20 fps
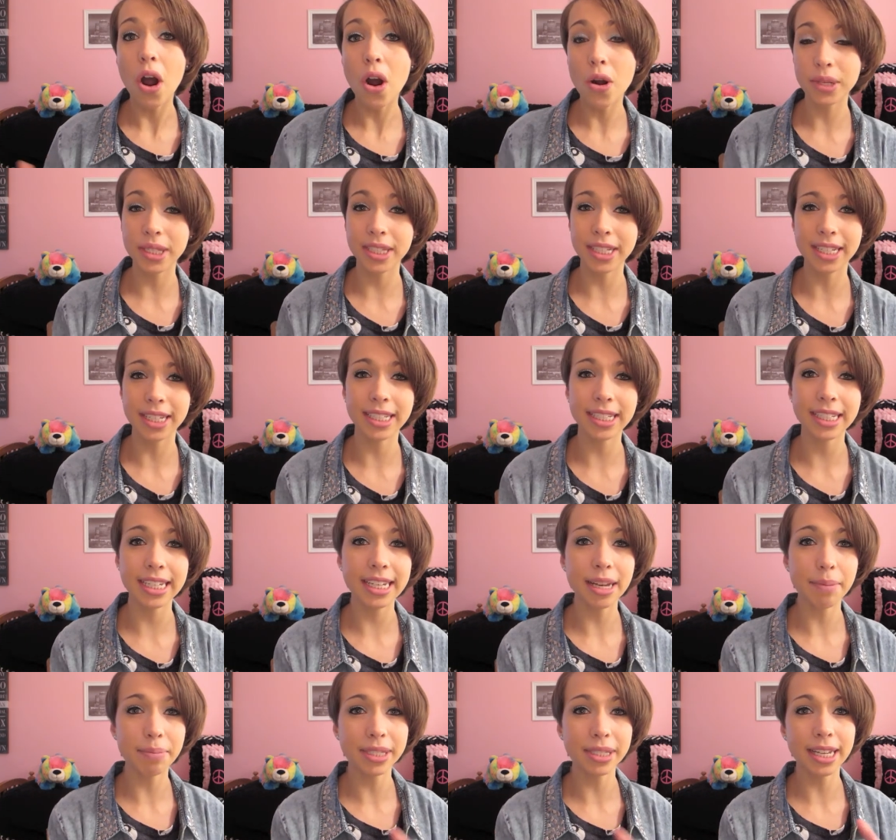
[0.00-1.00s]

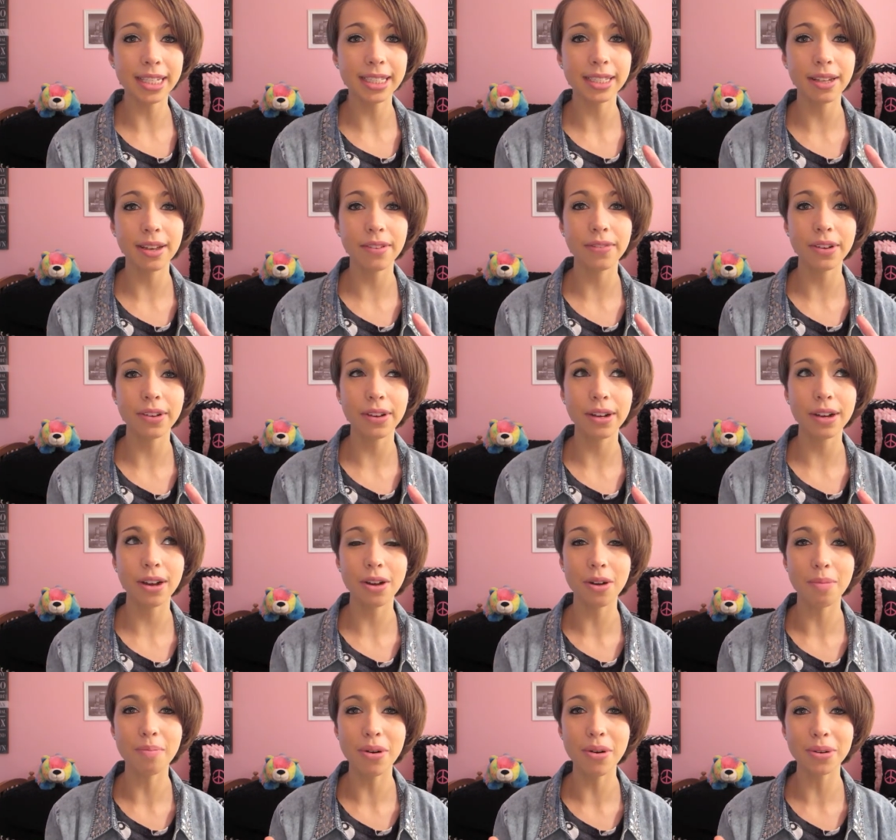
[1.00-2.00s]
OCC, Obsessive,
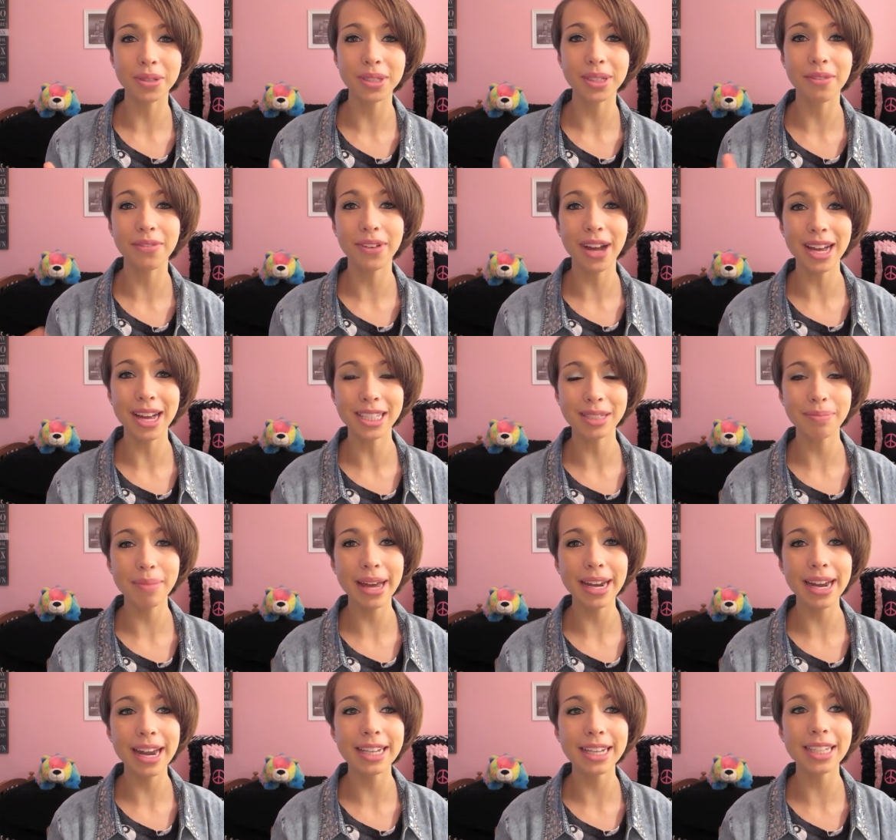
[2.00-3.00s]
Compulsive
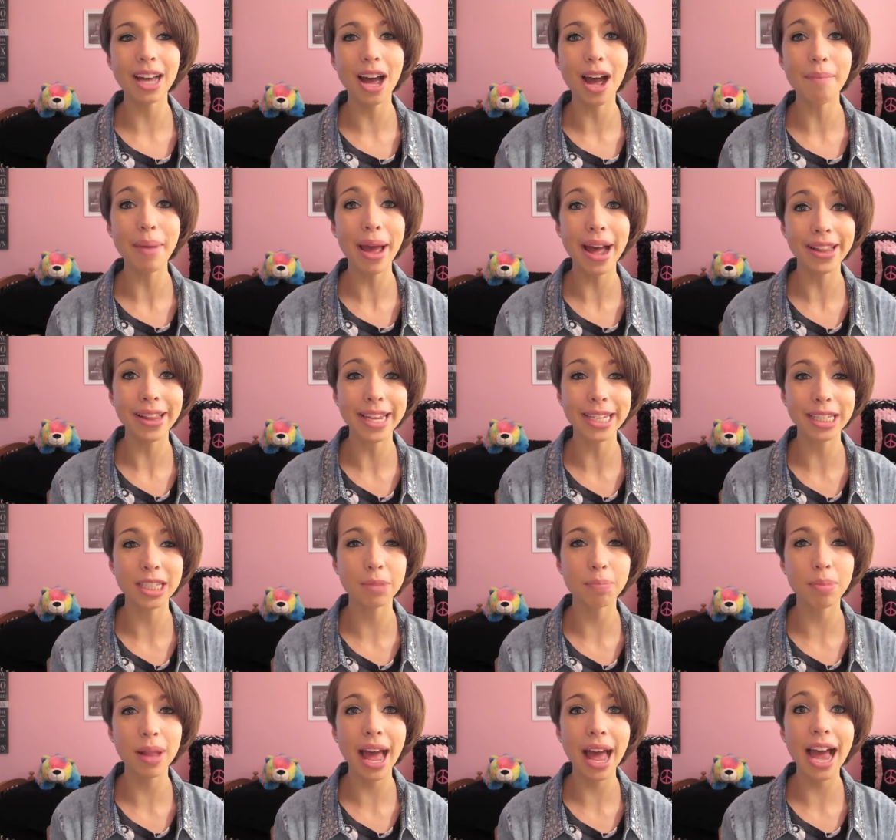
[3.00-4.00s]
Cosmetics, um, LA
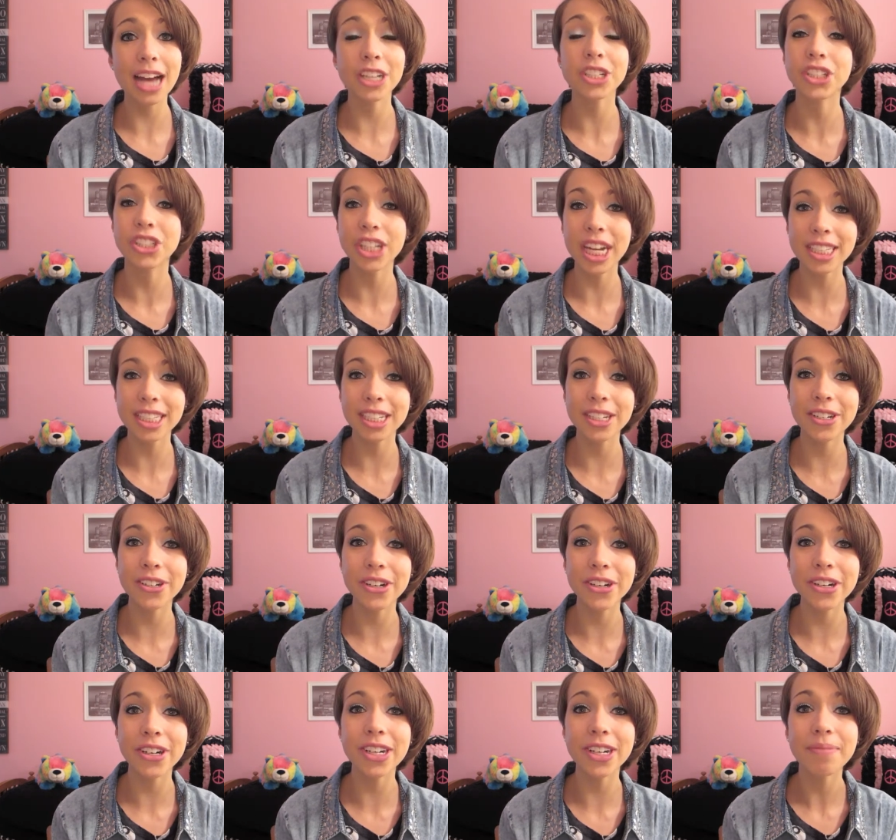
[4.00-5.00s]
Splash, Jesse
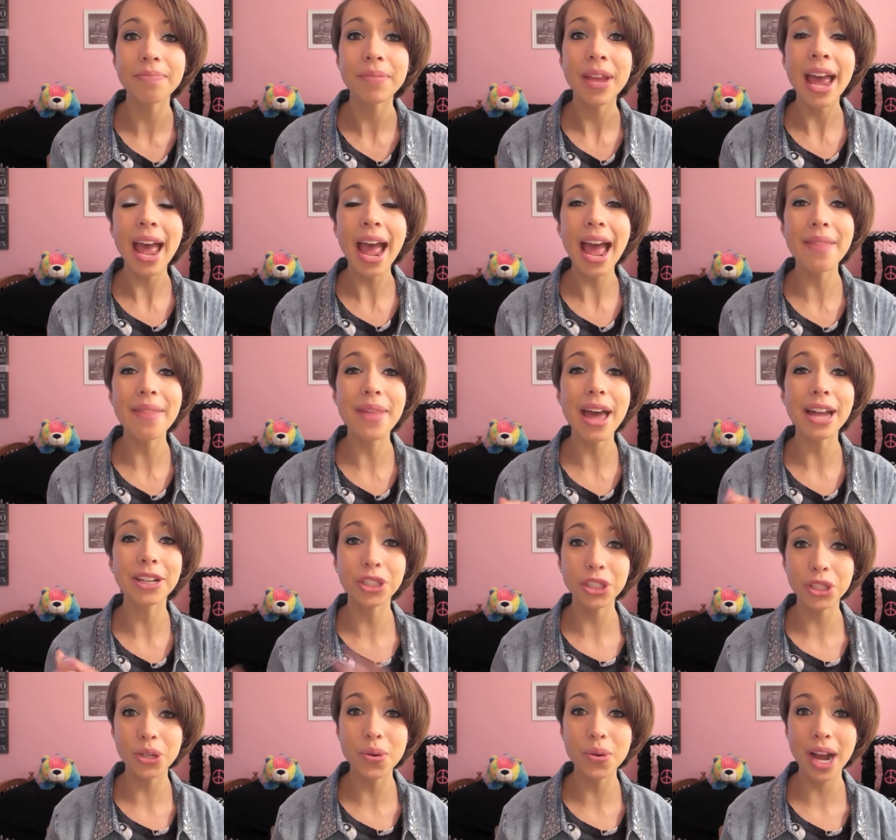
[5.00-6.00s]
Girl, and then
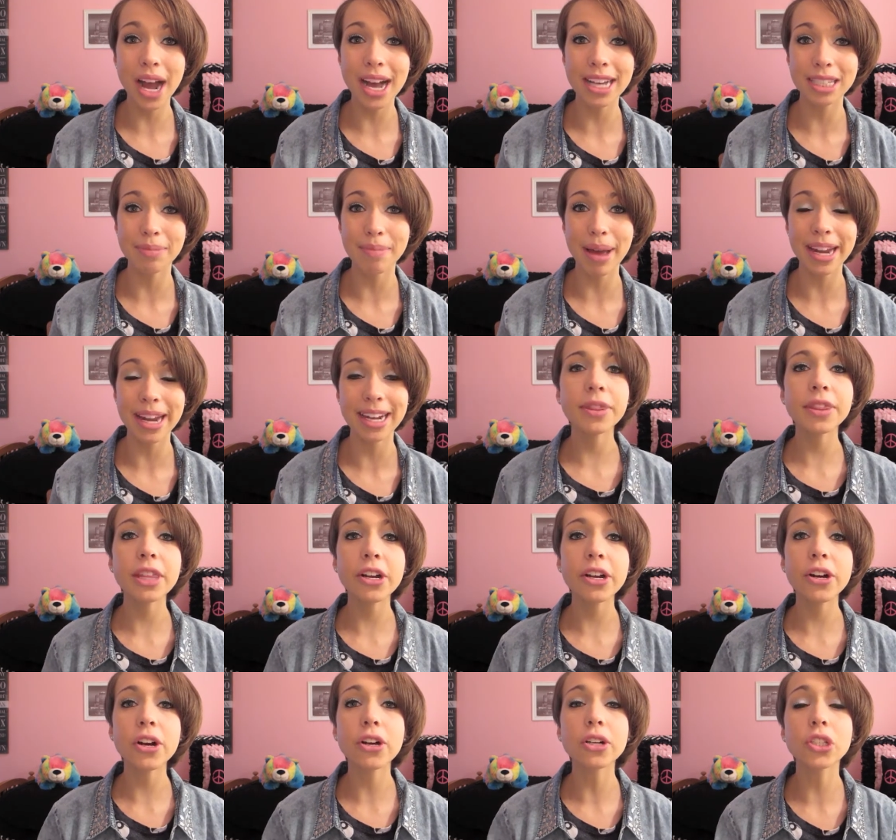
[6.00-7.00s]
Two Cosmetics.
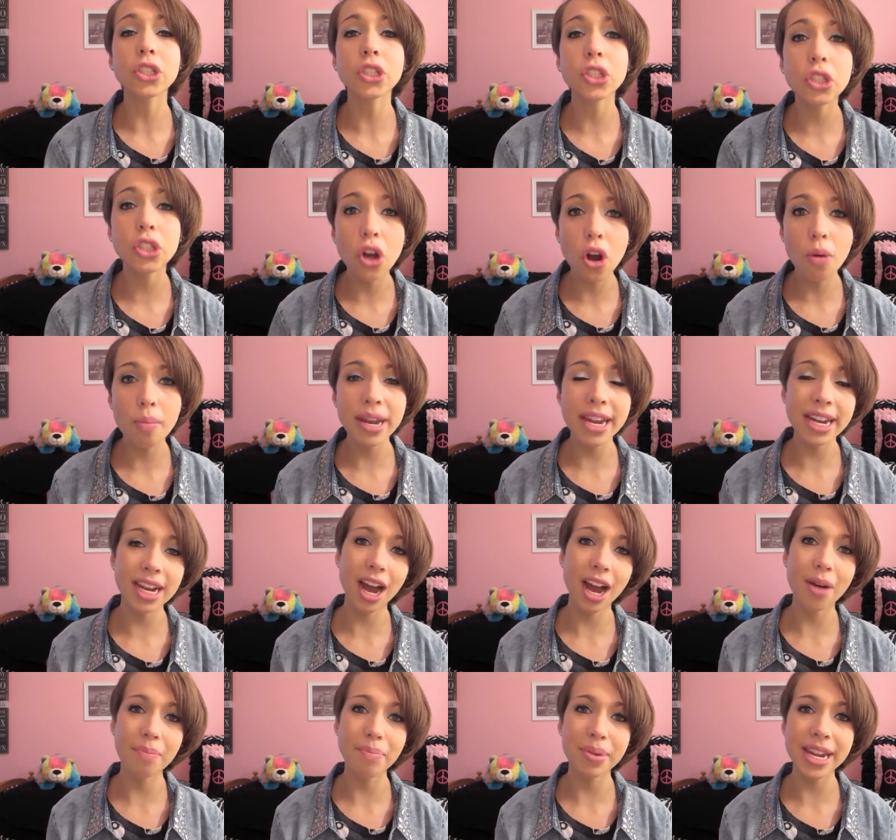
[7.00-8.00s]
There are so many
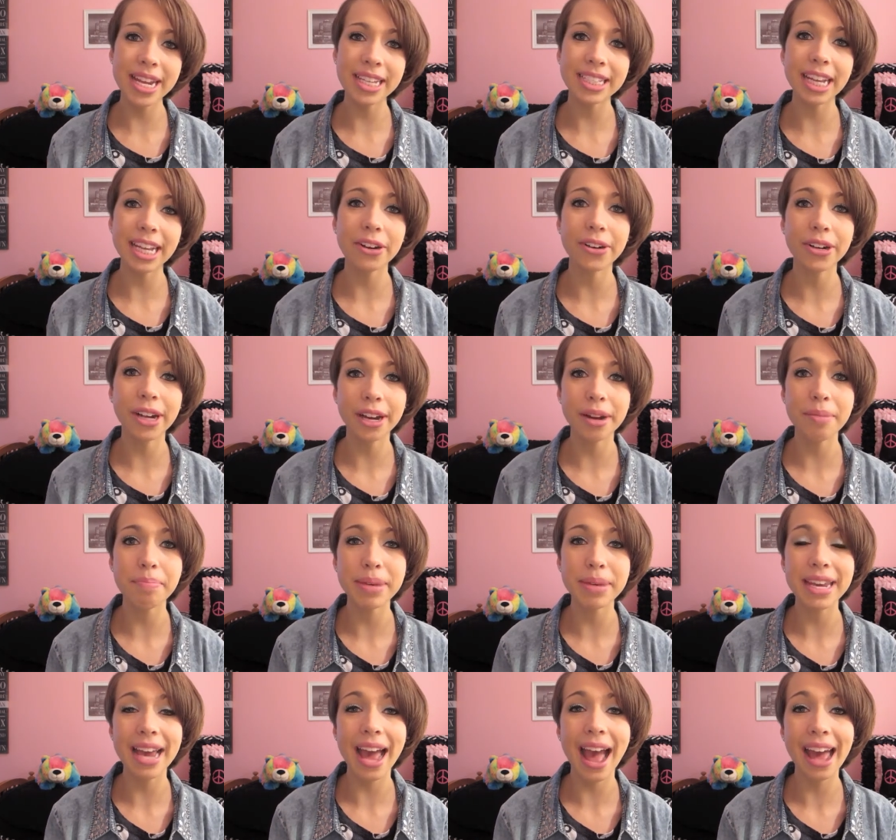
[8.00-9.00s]
companies that are gonna
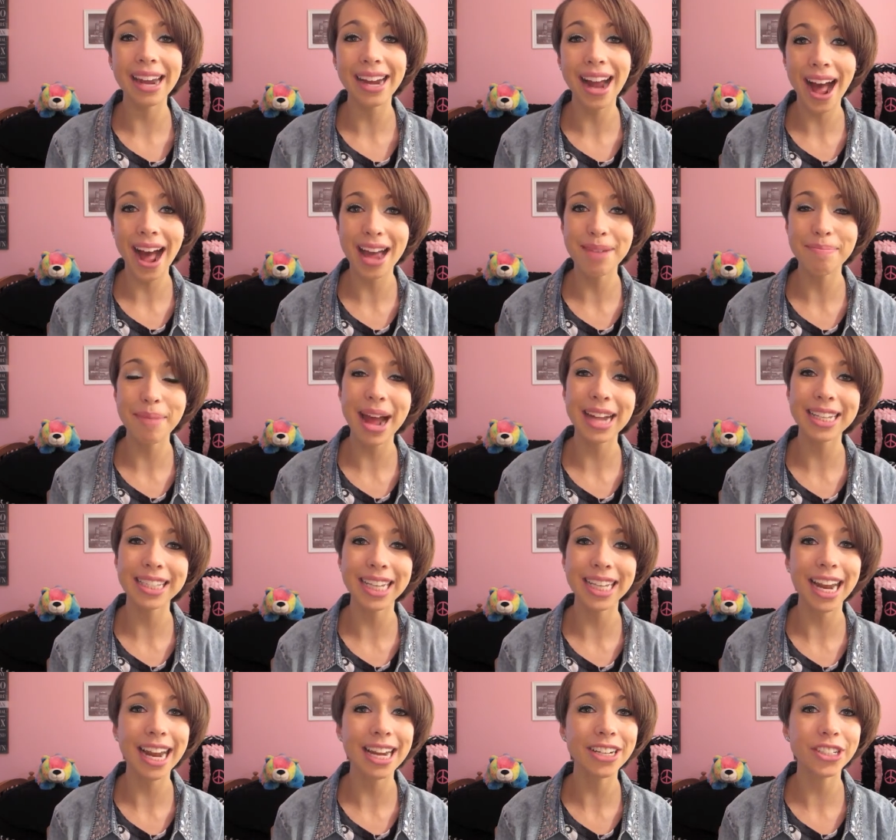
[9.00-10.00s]
be at IMATS
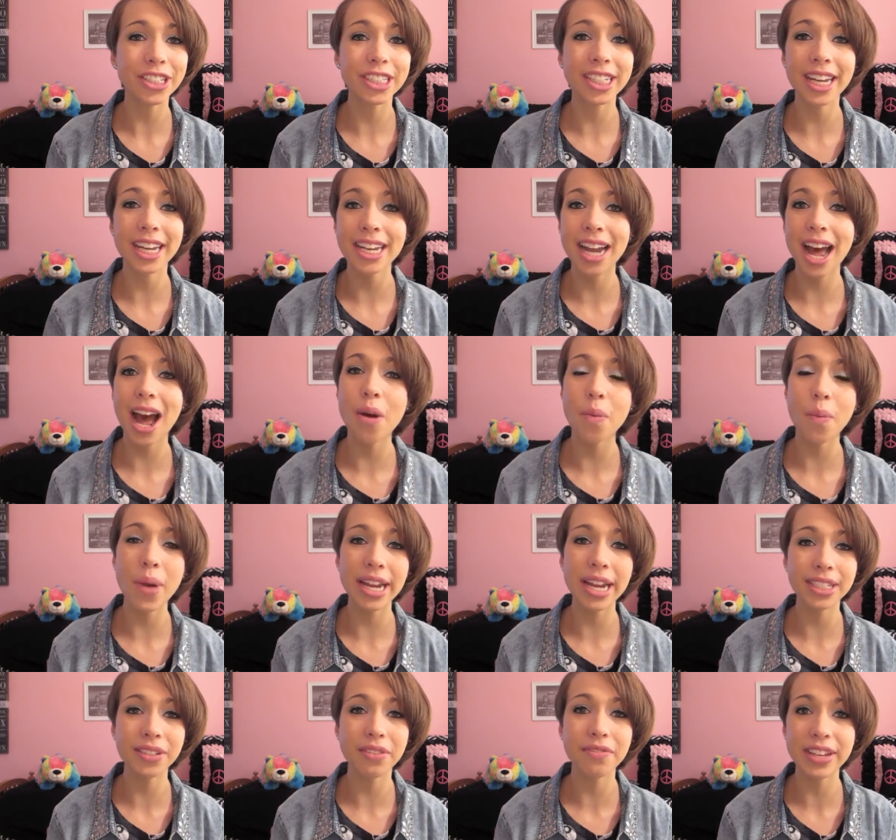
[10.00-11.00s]
that I just cannot
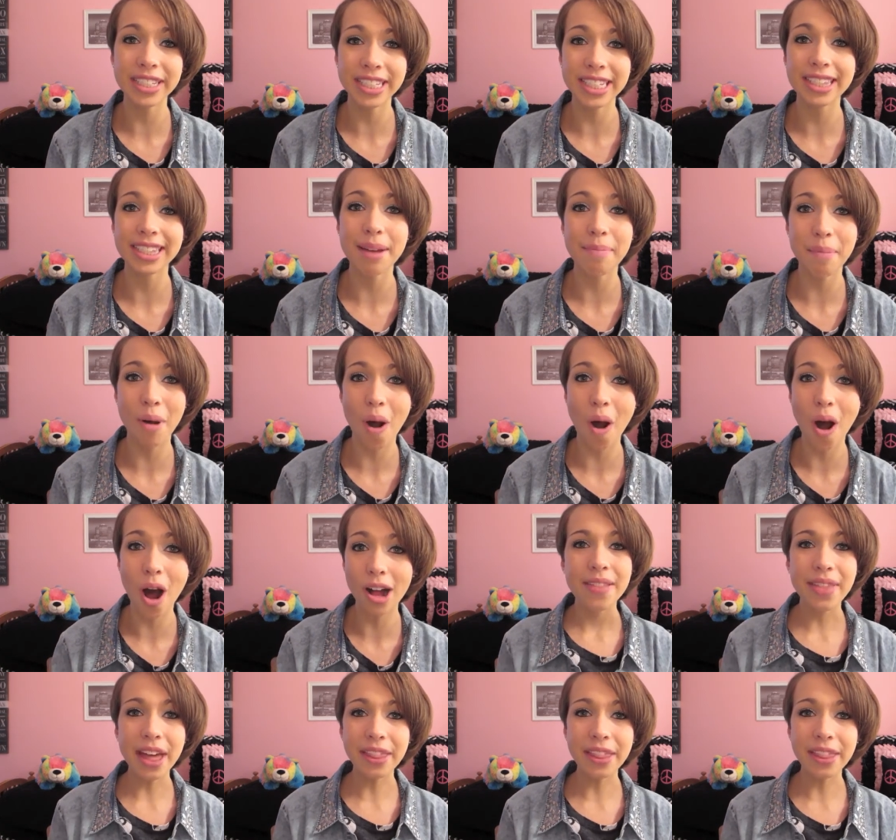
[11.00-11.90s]
wait to visit them all.